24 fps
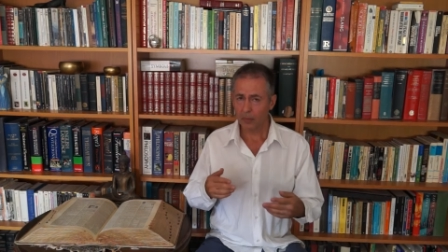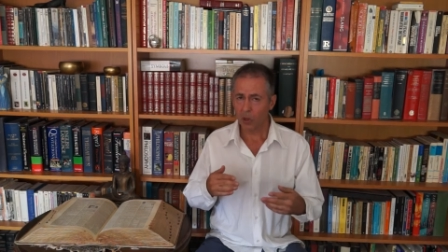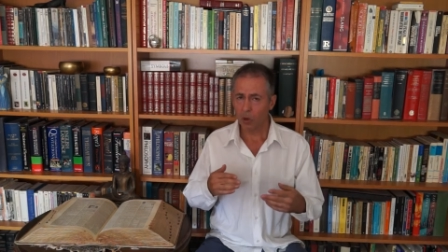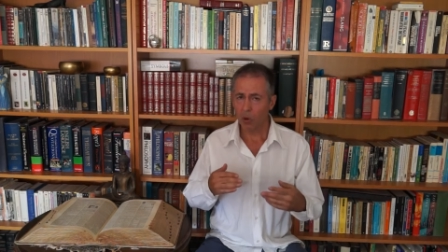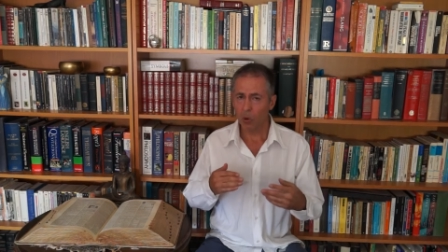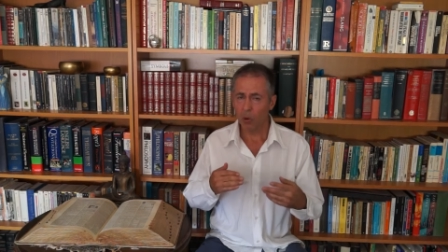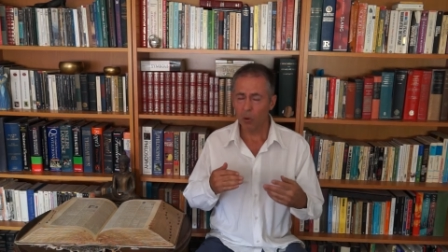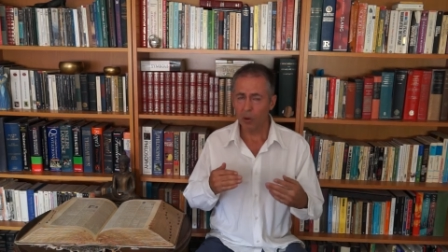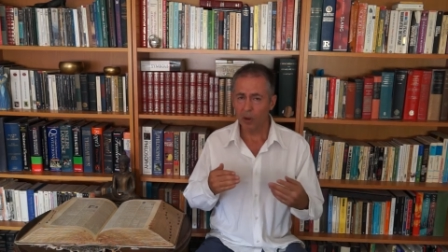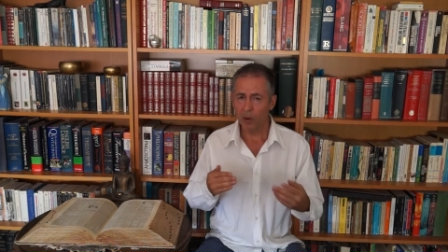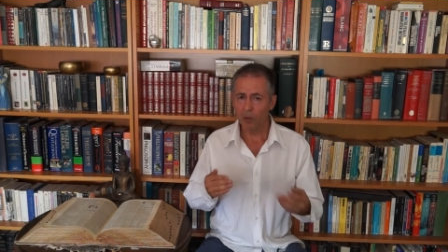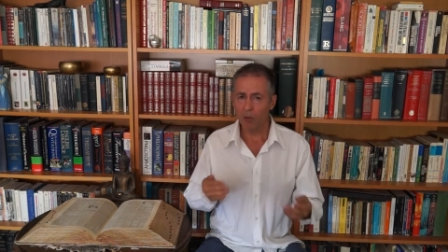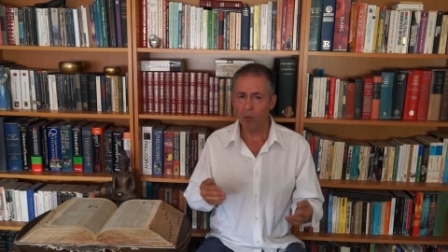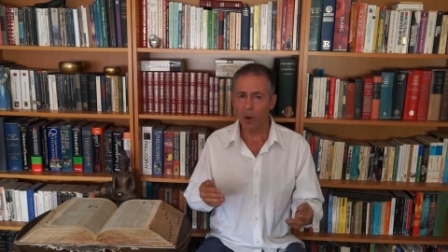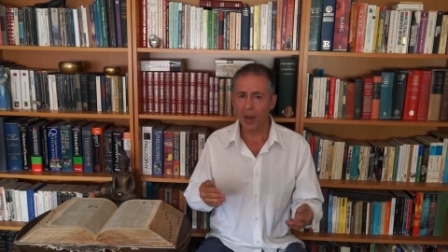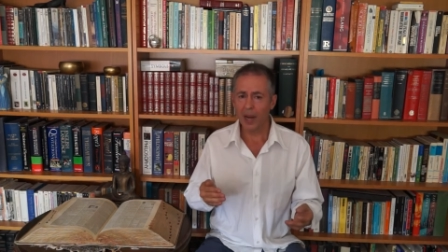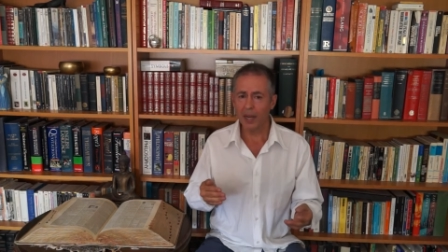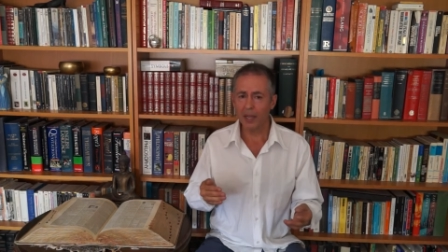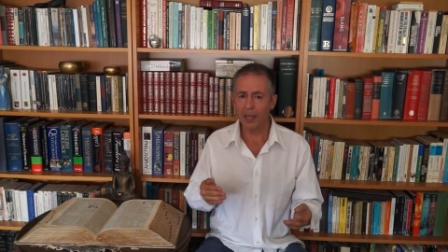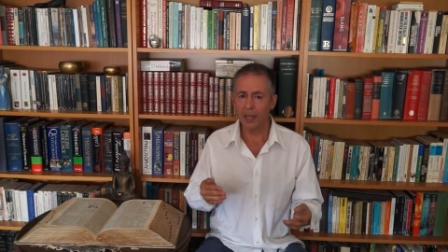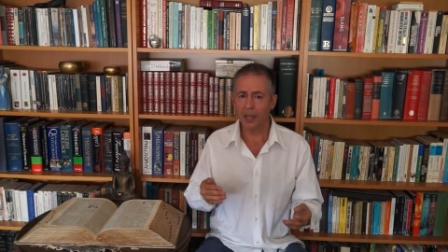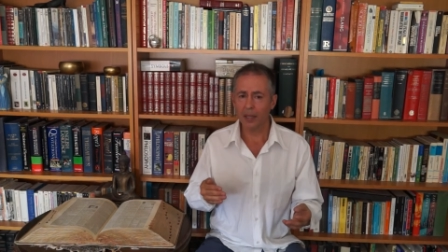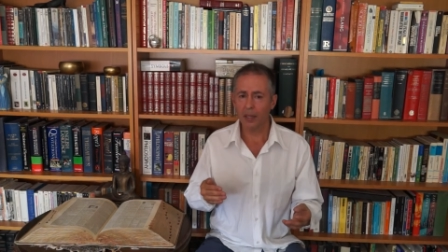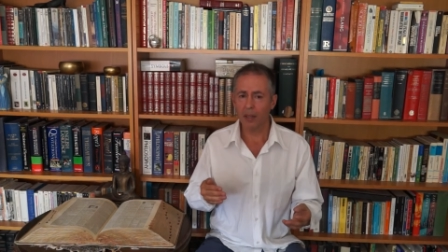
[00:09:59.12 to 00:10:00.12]
or in
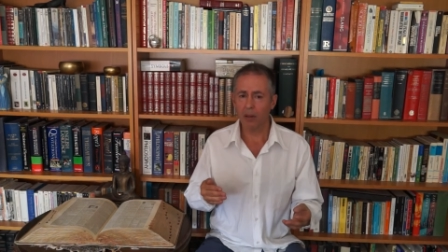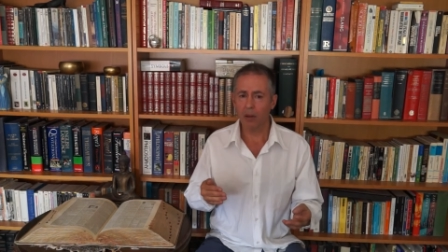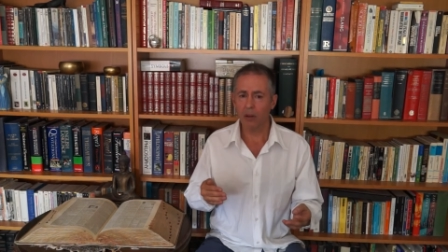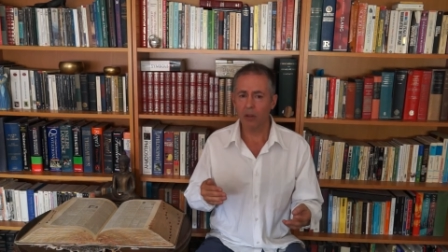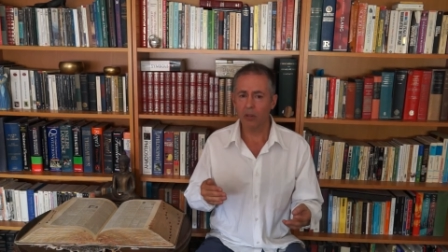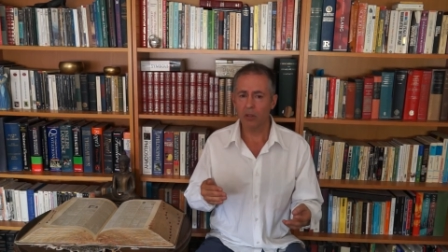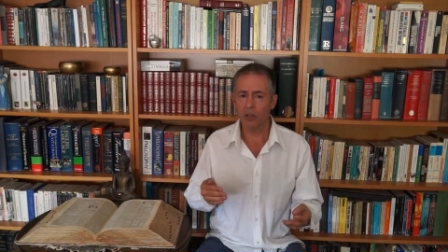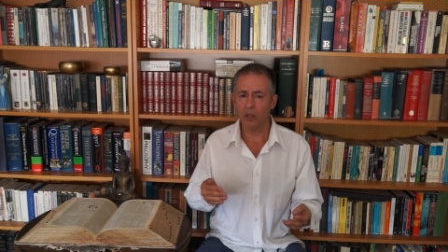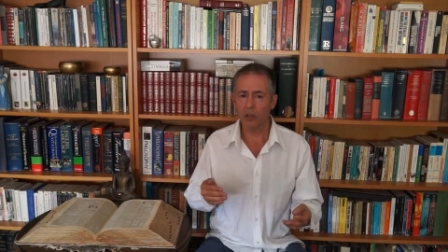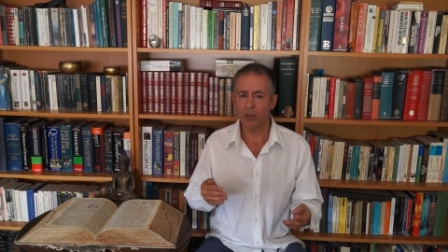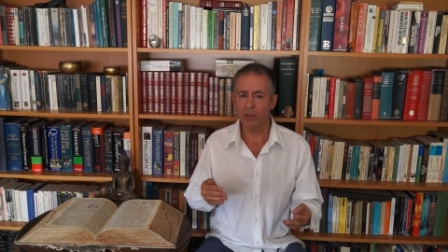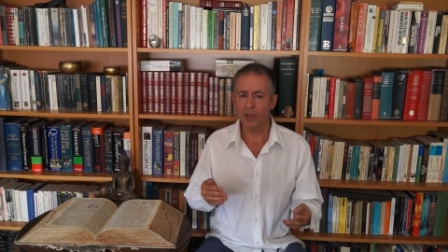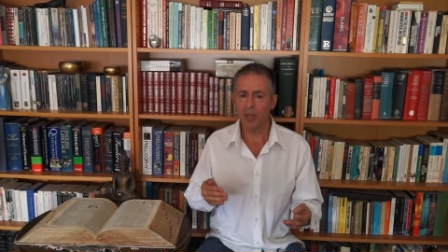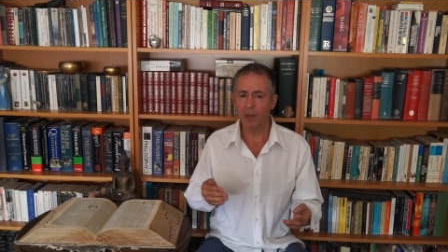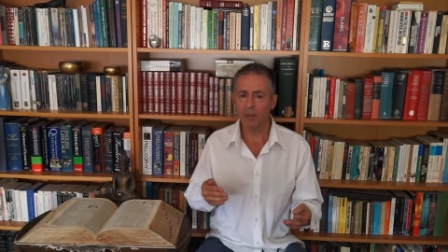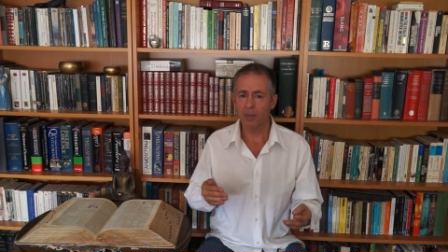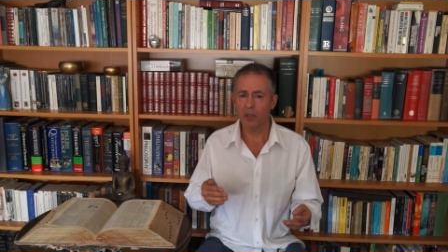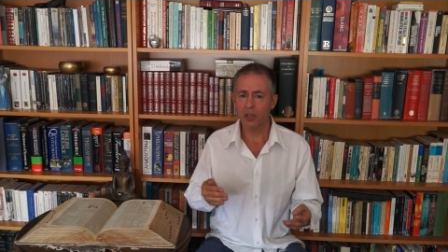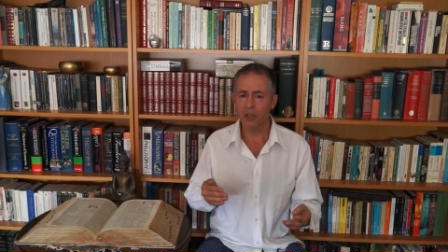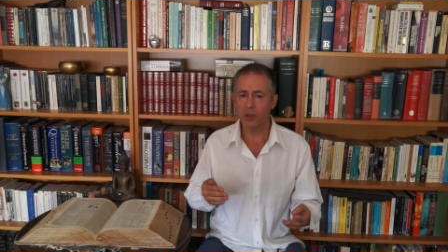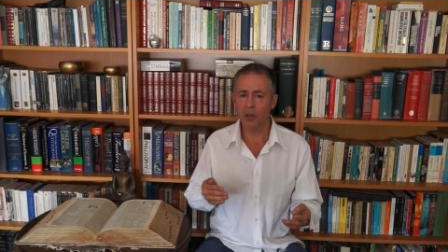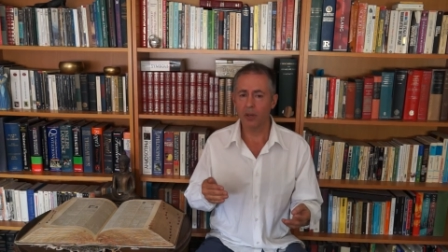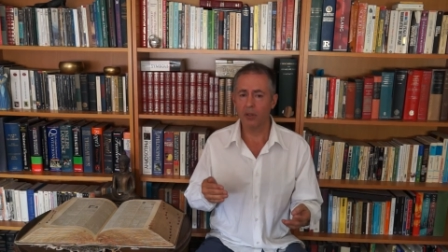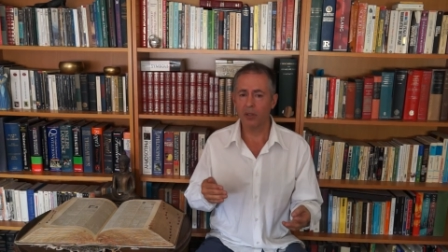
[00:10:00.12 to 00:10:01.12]
writing also
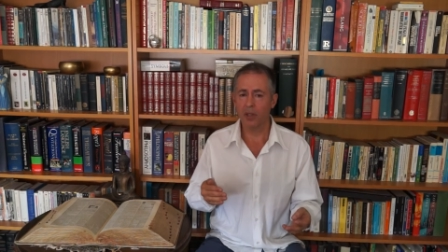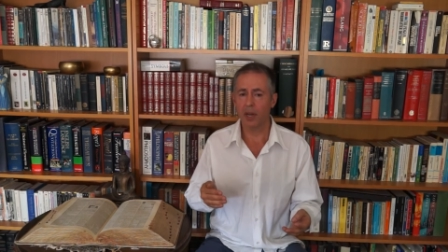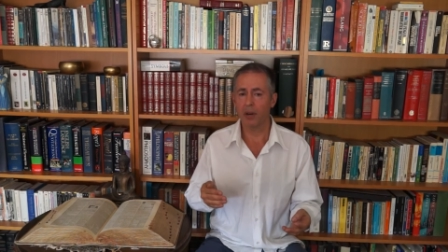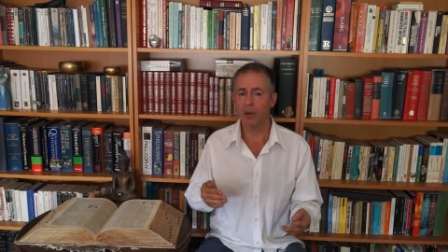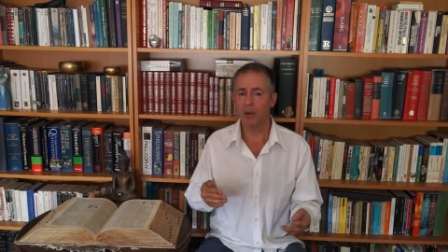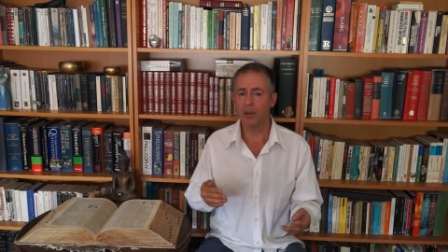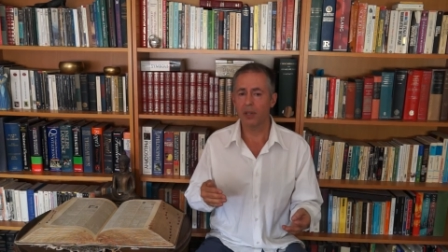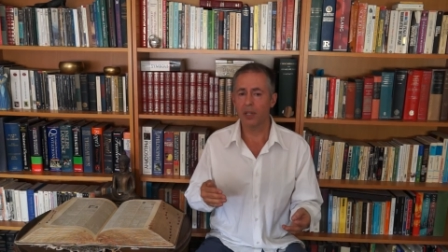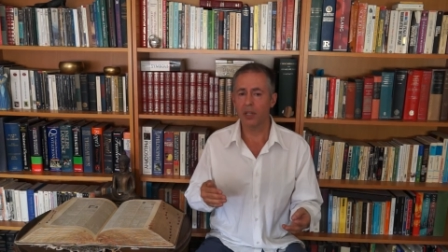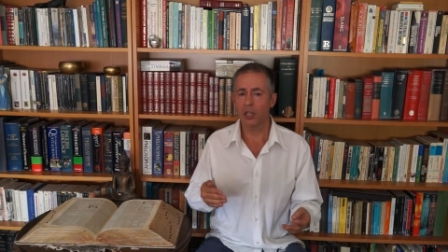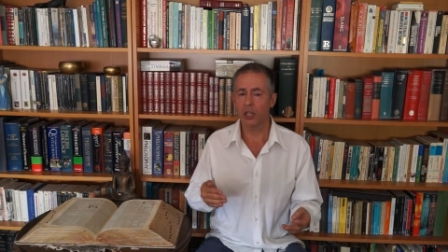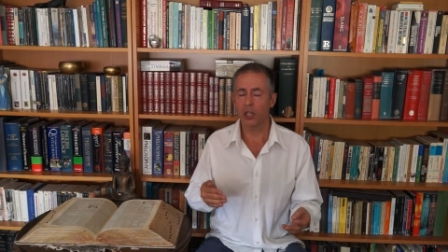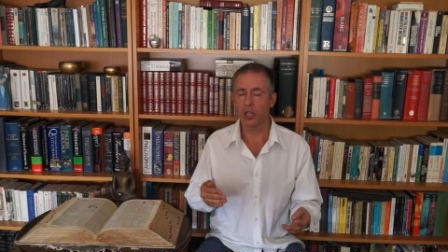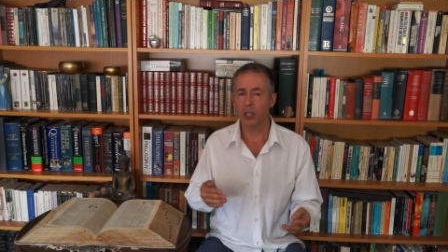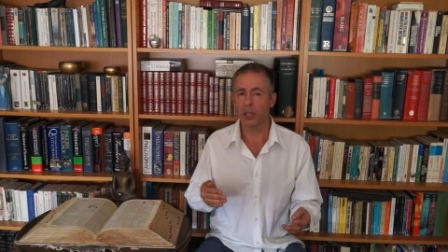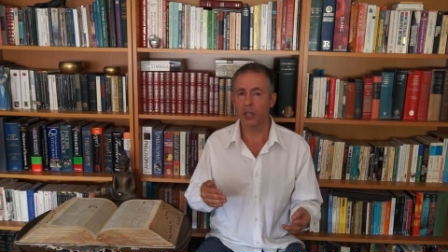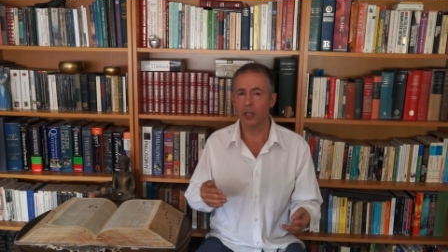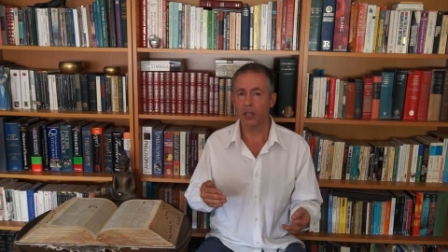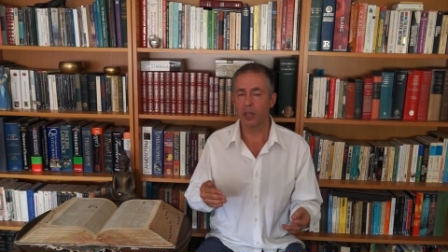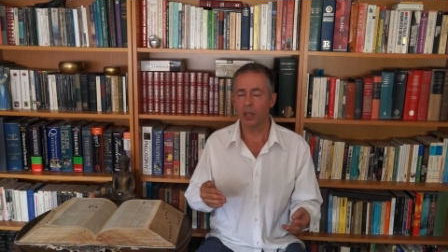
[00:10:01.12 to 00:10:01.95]
demonstrates erudition,